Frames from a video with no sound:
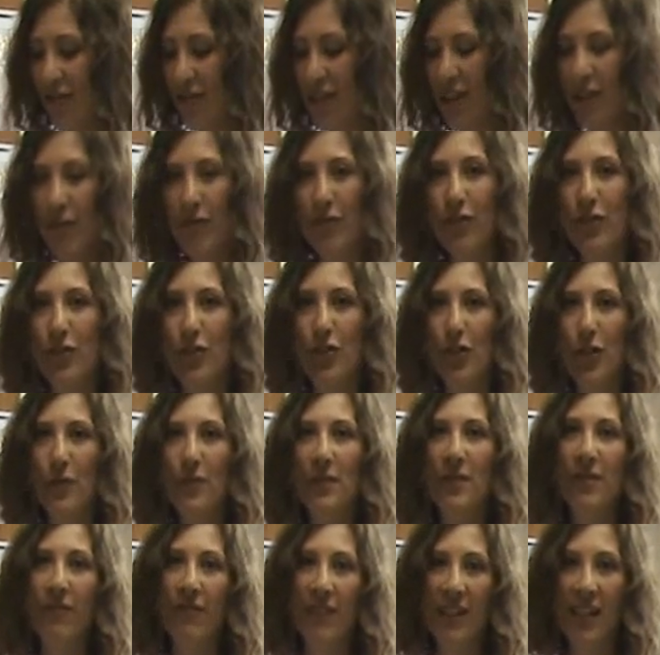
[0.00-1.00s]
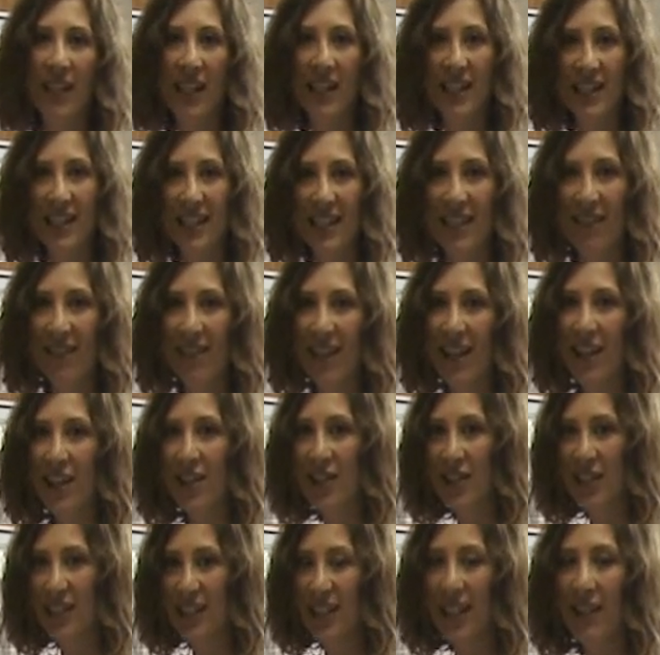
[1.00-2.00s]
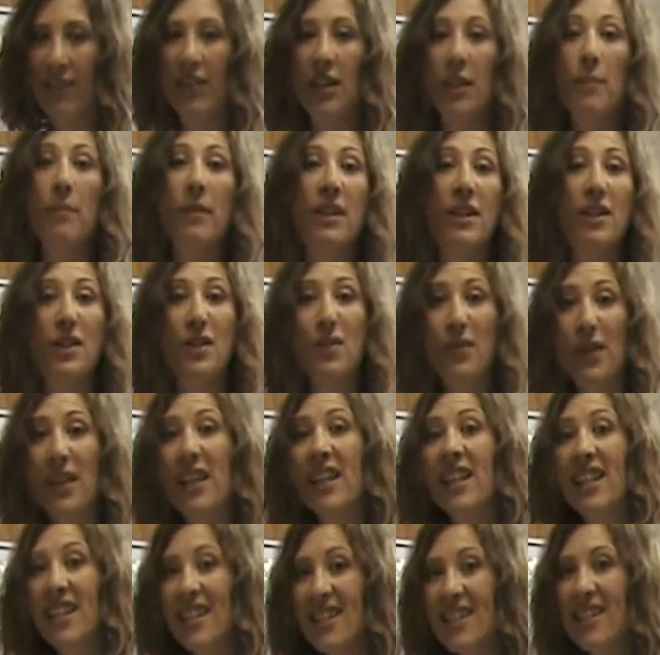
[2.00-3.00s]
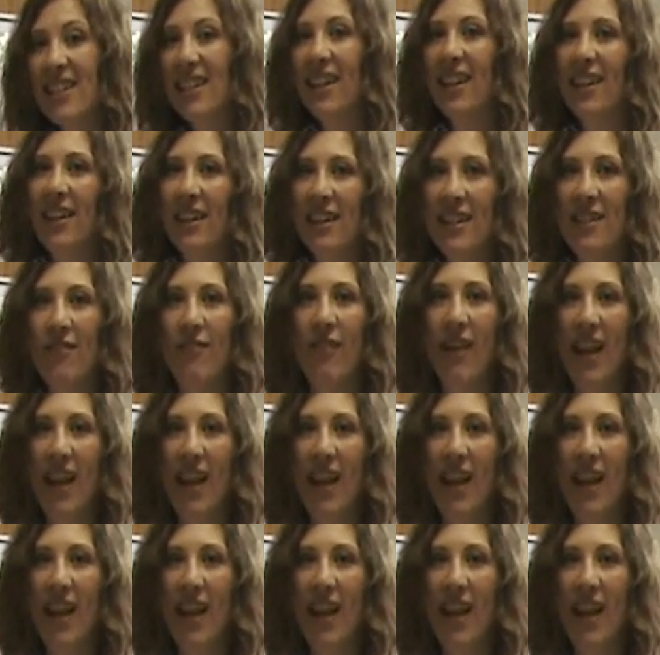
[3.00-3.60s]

3 or 4 drops of vanilla stevia just to give it a bit of sweetness and a nice